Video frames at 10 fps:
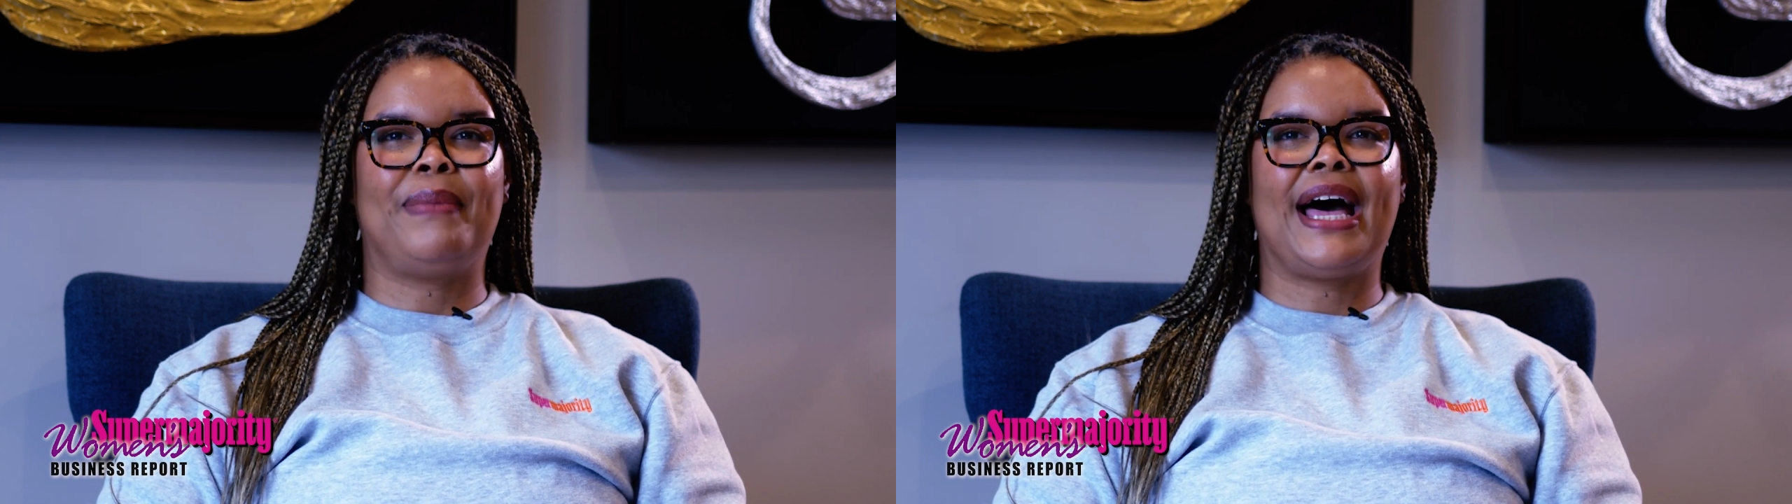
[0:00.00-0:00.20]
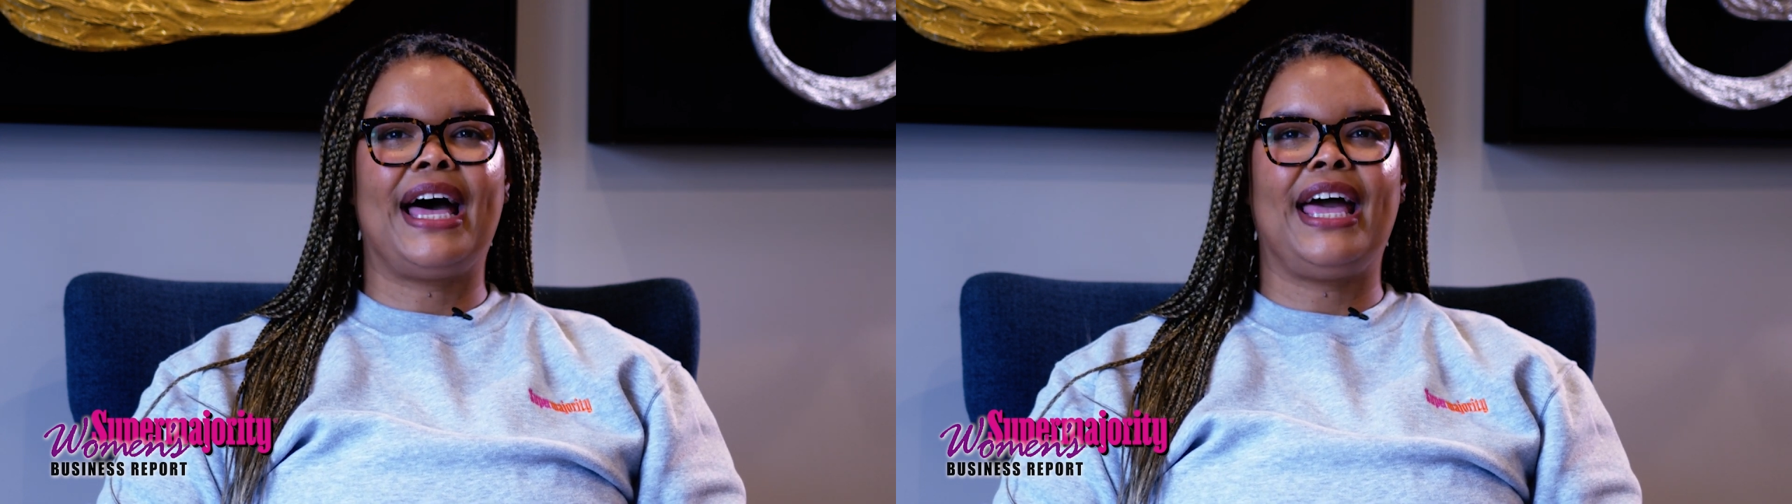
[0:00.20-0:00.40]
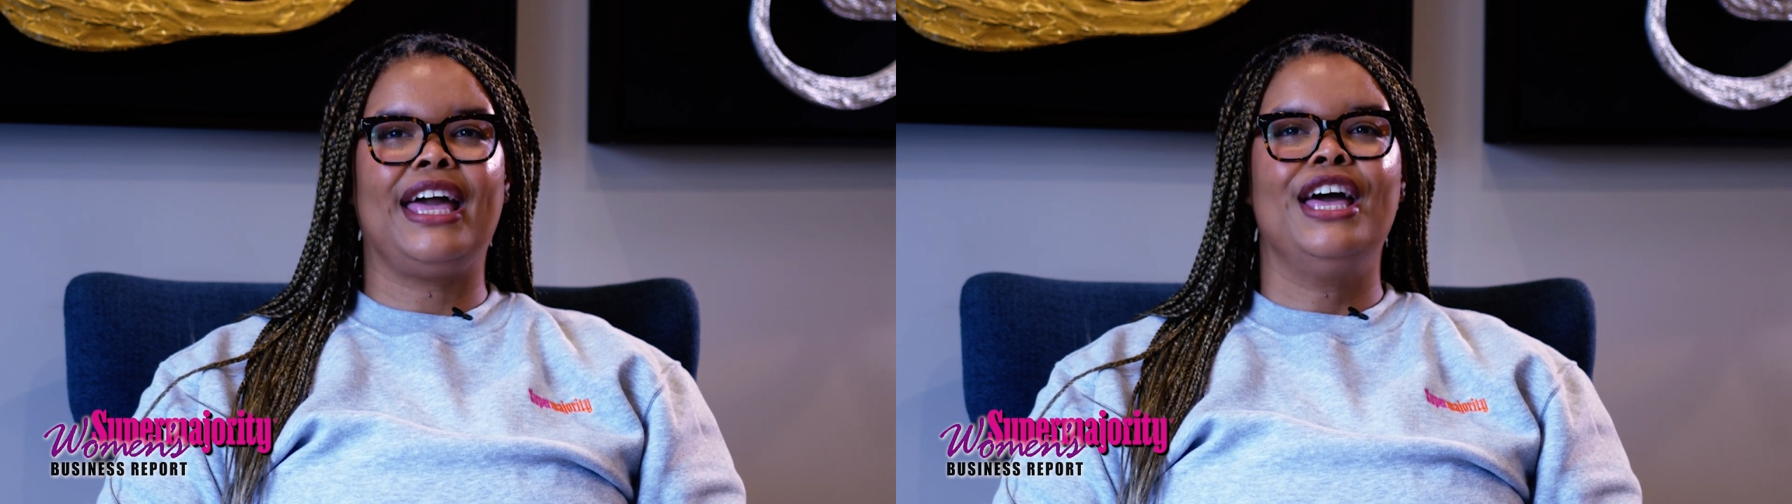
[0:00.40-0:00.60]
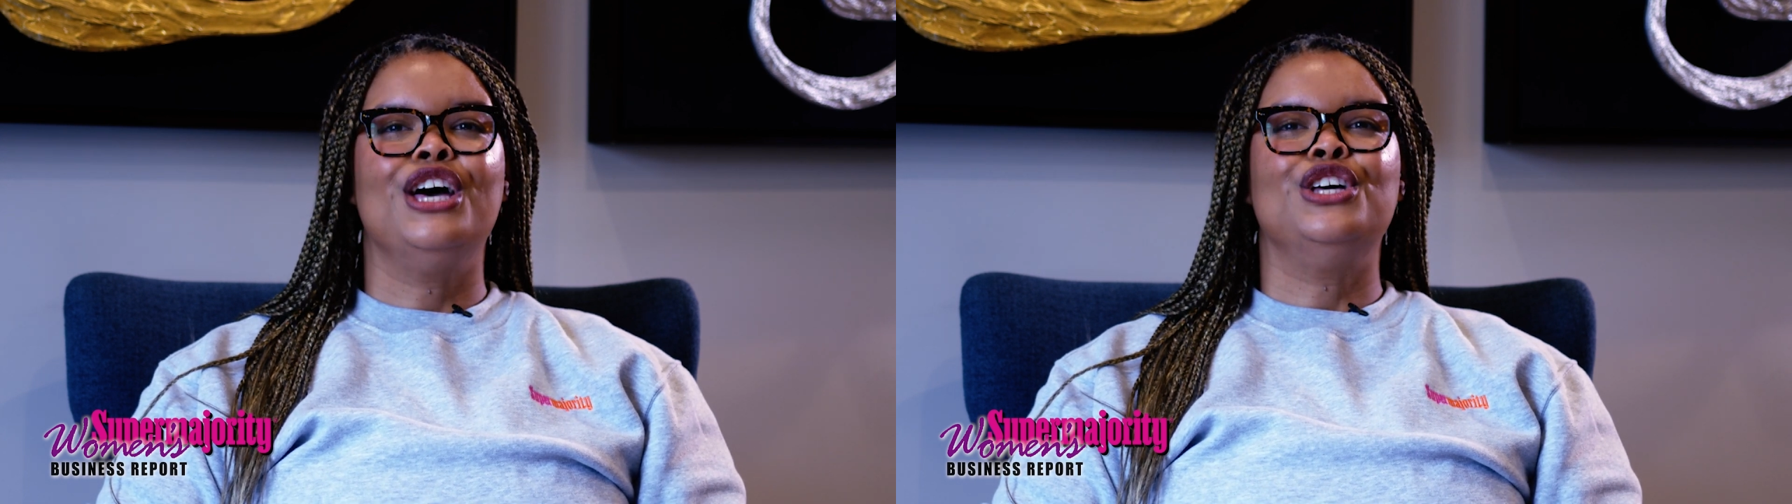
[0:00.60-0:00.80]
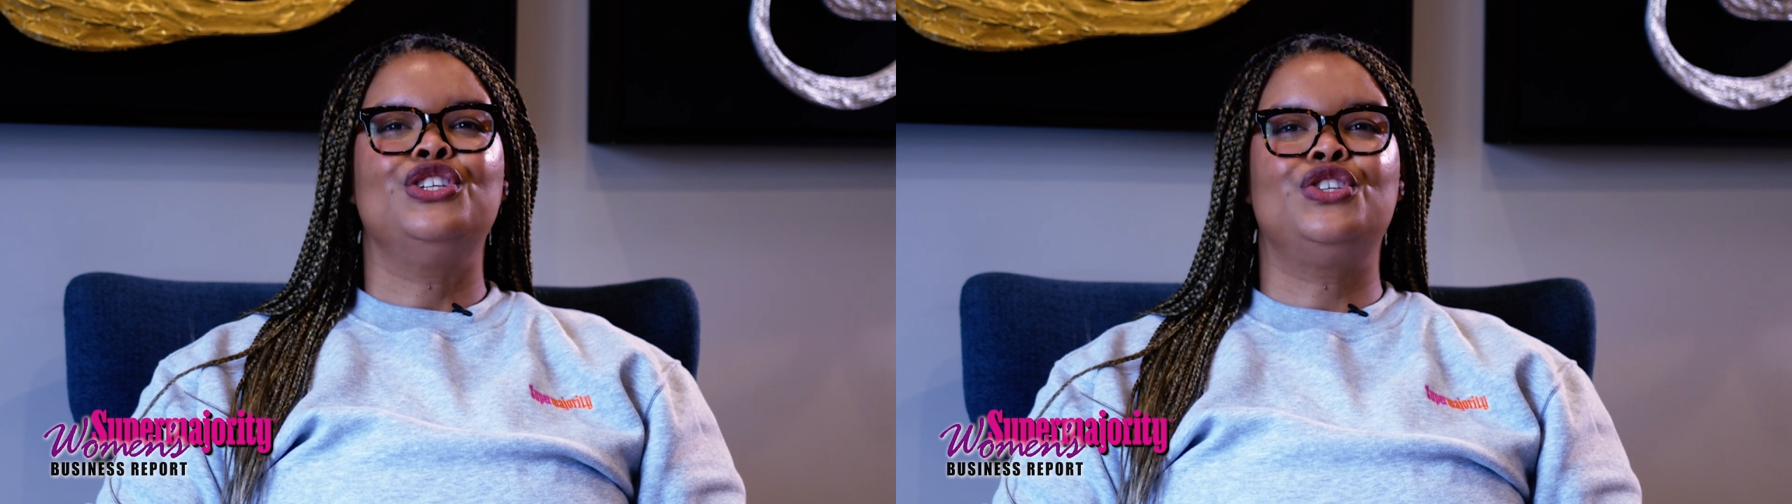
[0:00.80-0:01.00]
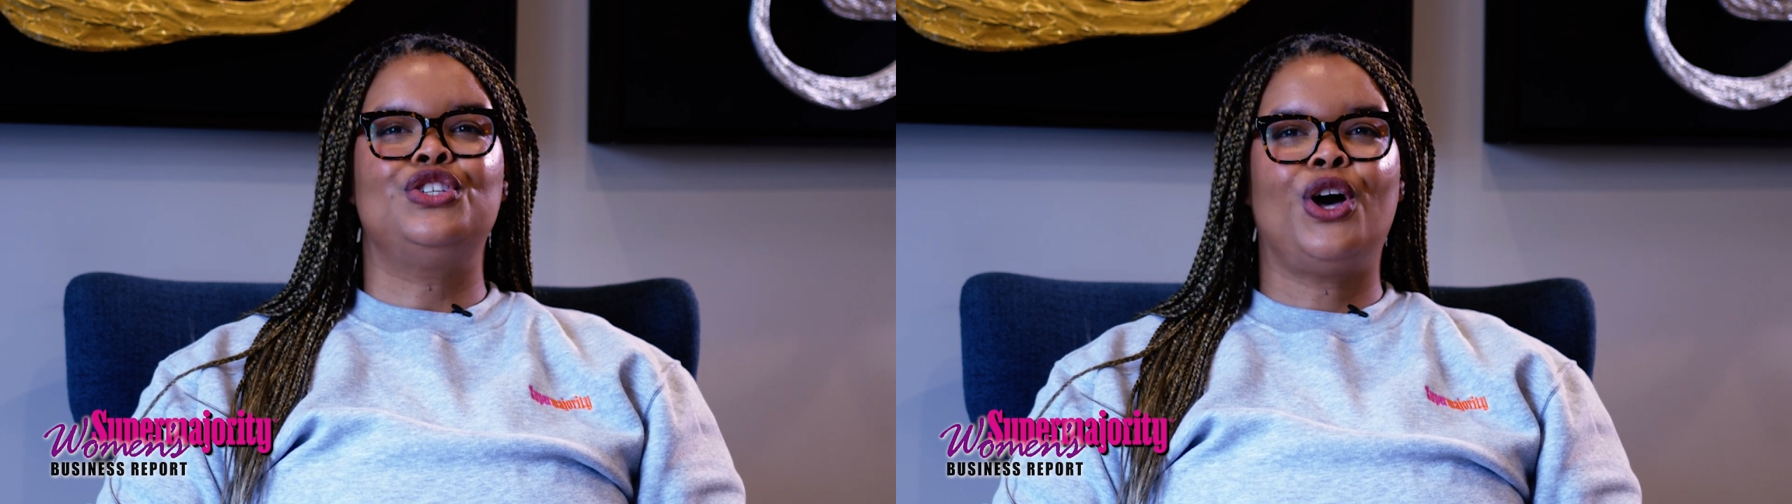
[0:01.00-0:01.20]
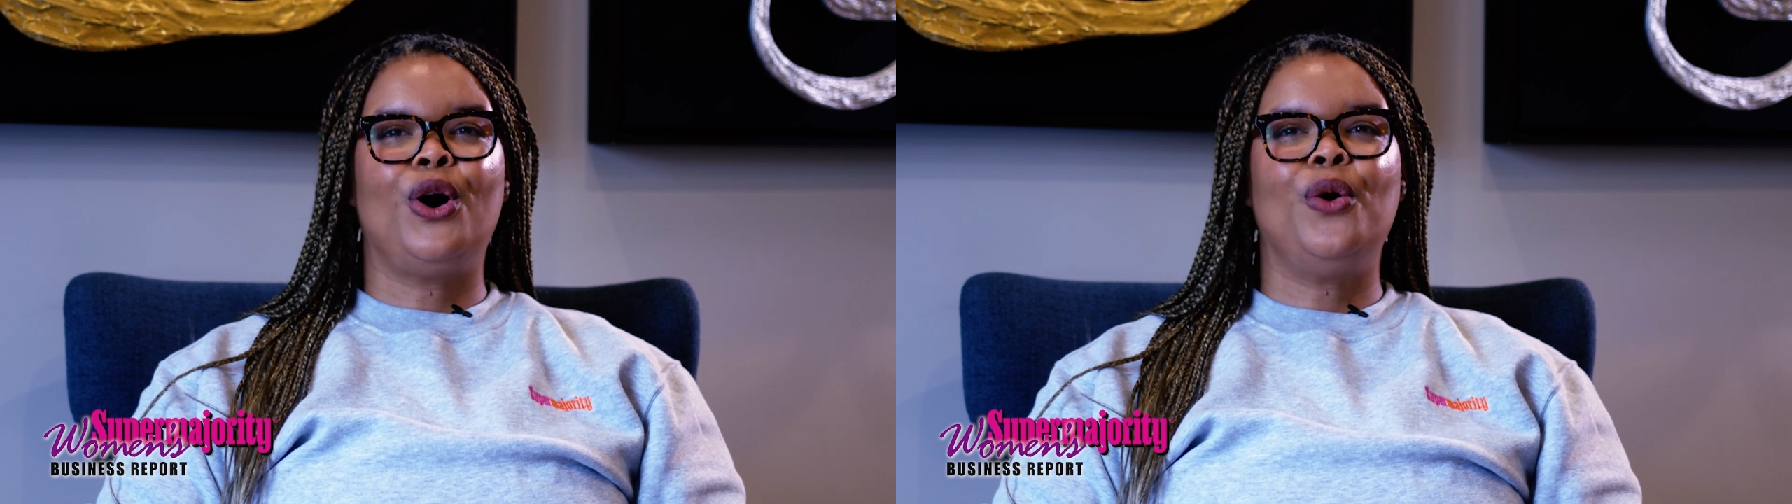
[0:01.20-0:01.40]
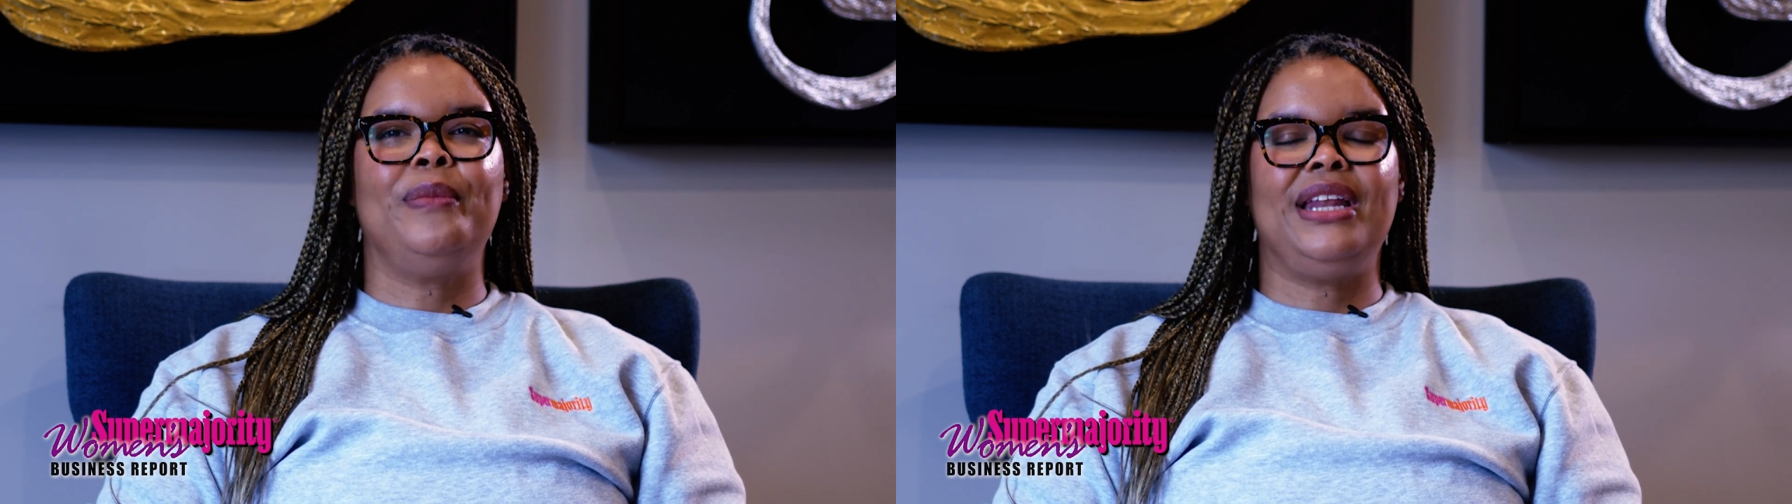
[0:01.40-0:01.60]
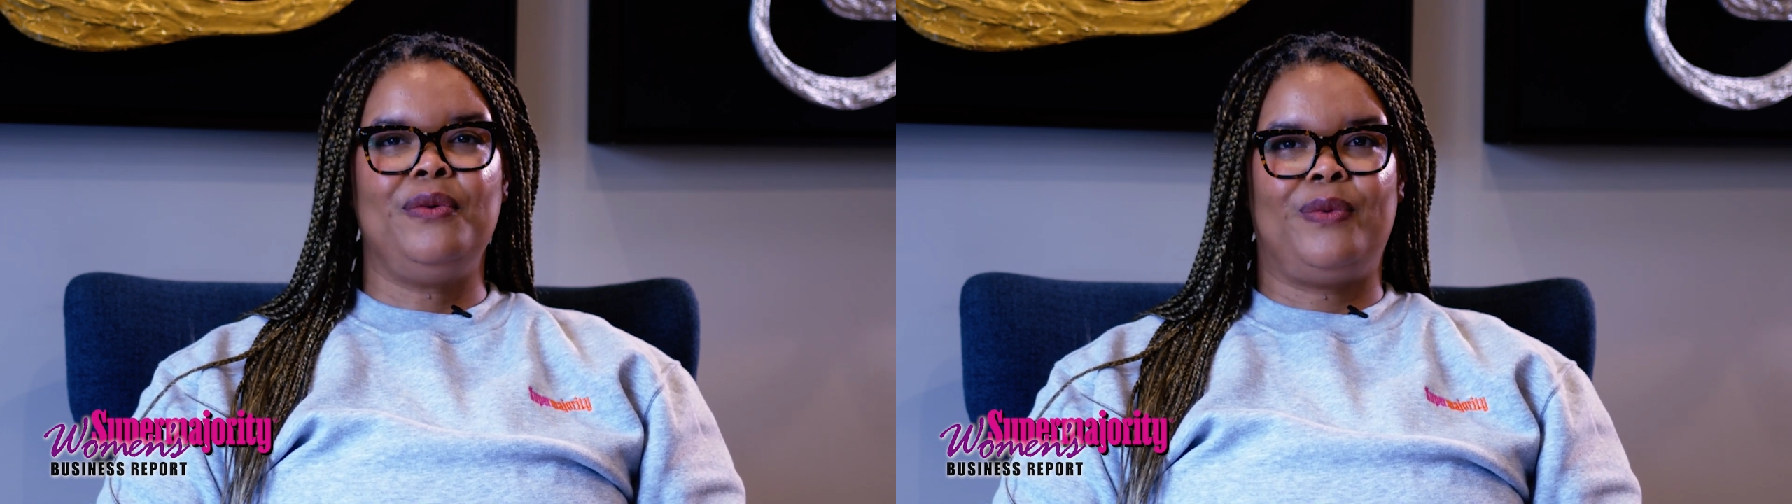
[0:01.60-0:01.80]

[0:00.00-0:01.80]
by so many